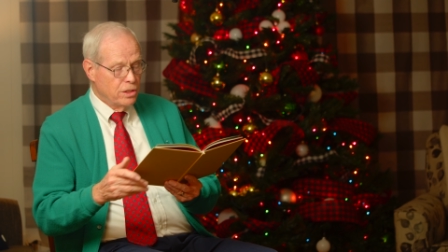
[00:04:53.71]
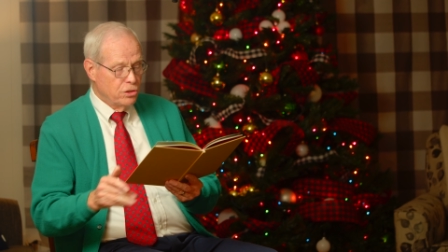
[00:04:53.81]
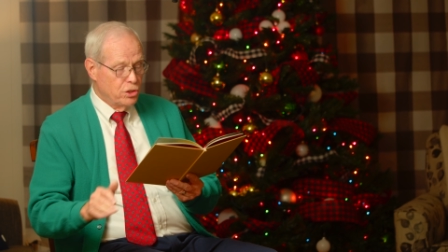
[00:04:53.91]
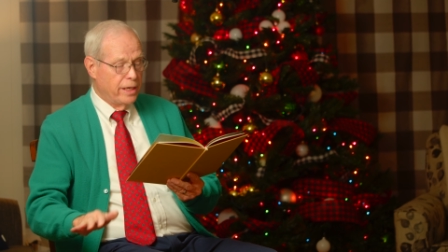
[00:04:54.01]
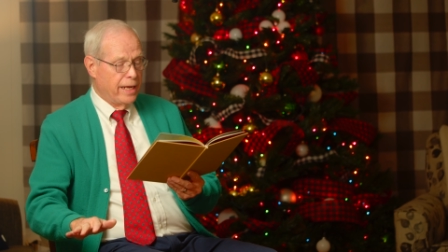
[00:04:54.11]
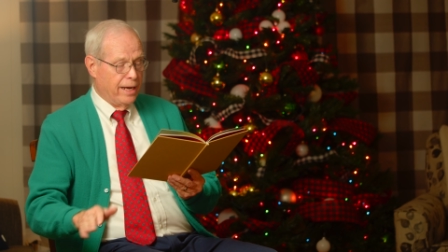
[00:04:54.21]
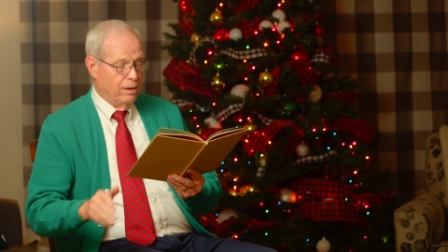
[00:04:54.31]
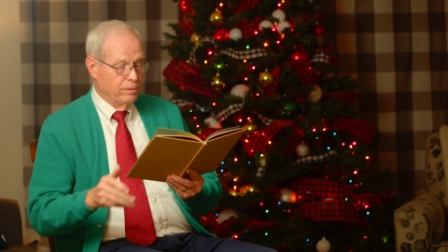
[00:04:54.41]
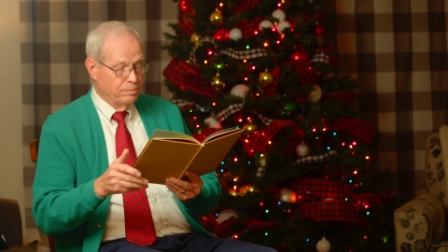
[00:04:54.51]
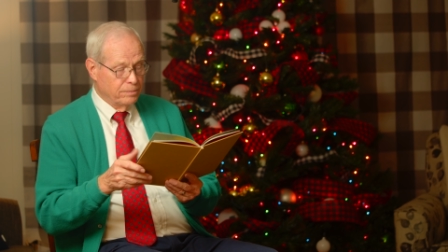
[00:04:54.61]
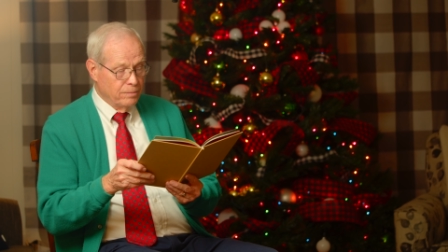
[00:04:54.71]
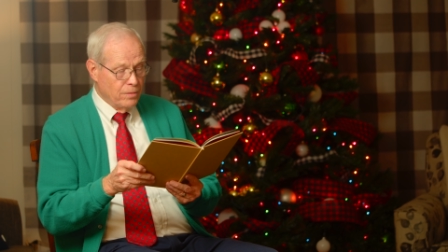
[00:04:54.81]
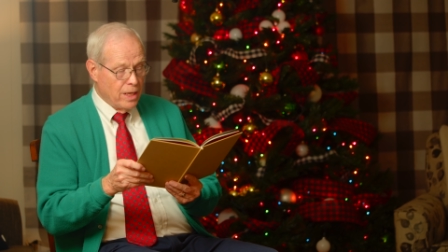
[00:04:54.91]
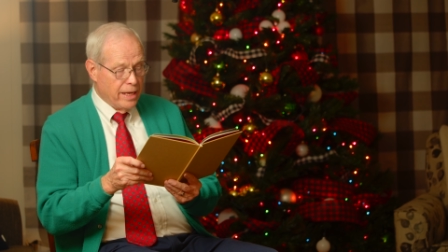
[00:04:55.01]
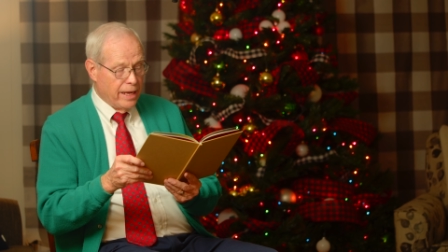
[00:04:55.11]
Sit down."
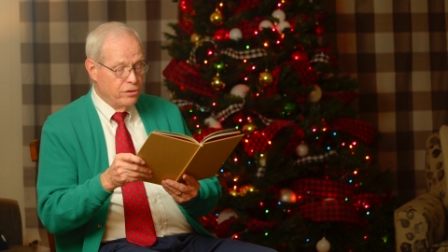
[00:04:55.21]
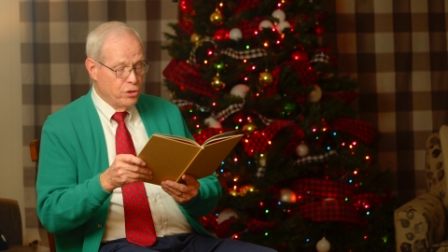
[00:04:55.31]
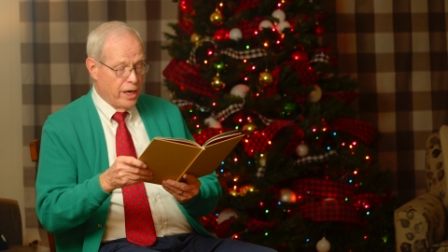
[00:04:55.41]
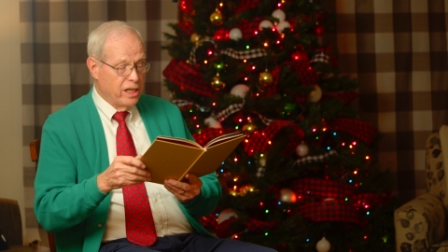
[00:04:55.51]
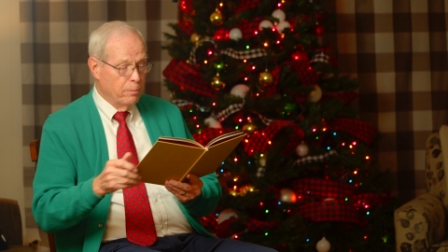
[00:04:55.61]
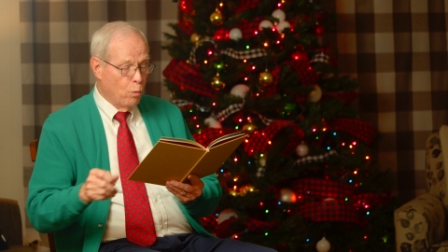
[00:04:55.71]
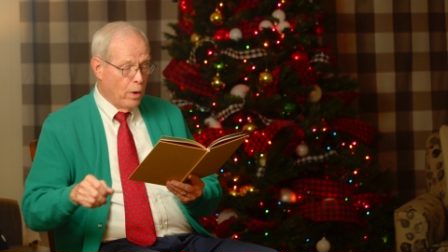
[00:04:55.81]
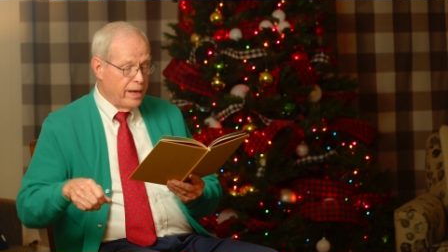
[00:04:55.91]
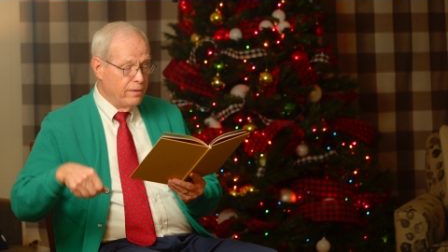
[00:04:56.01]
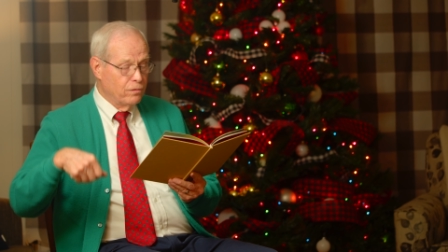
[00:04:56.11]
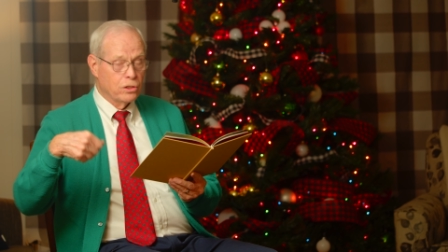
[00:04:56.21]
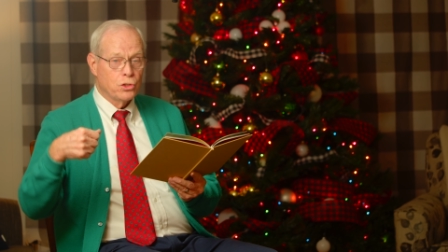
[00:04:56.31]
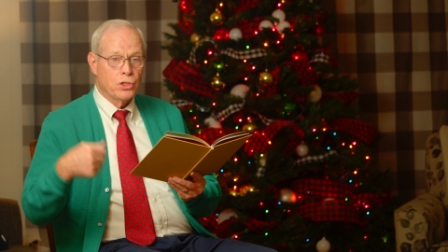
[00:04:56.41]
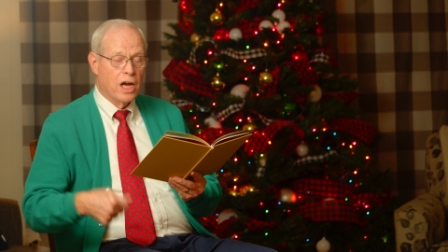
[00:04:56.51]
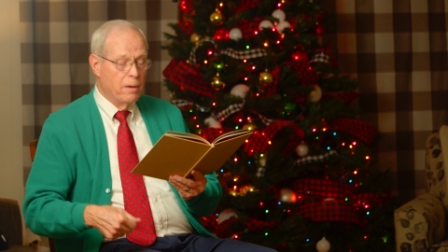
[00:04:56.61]
And Jacob waved the
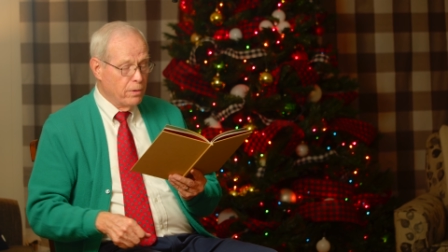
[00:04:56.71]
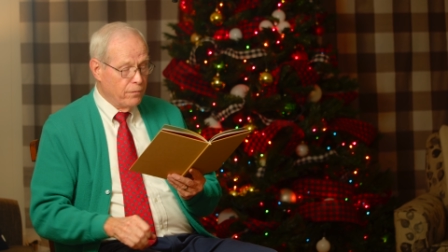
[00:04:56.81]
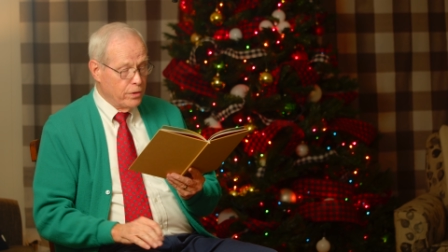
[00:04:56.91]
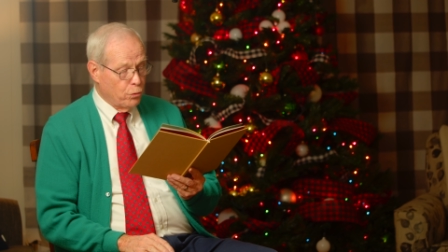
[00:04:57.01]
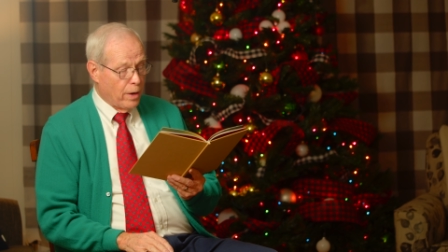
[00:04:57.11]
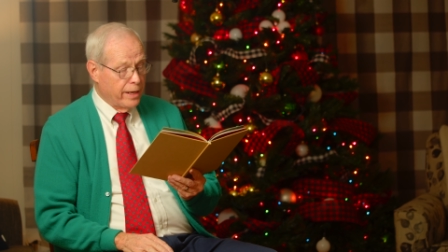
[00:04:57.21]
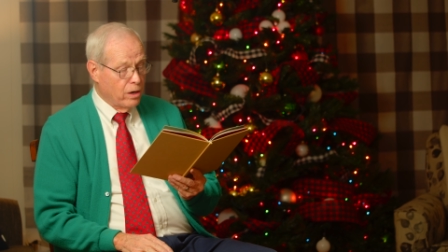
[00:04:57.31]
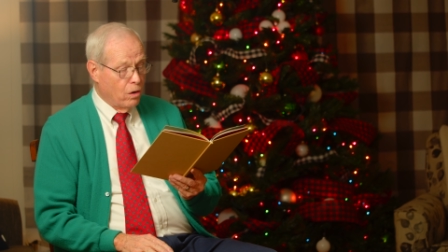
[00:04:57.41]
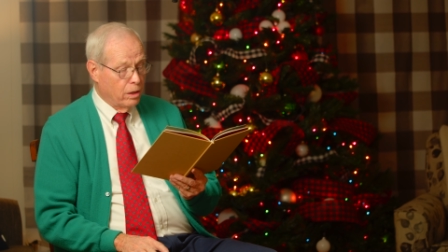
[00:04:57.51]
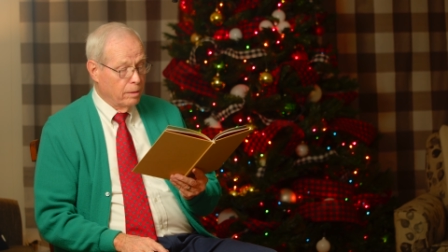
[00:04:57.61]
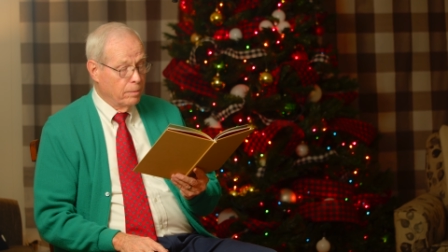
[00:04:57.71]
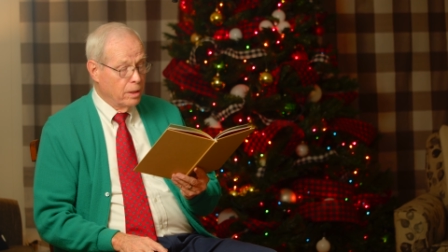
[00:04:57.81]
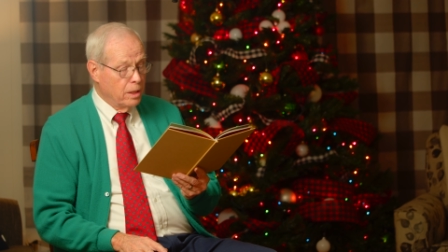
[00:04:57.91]
stump of his right arm.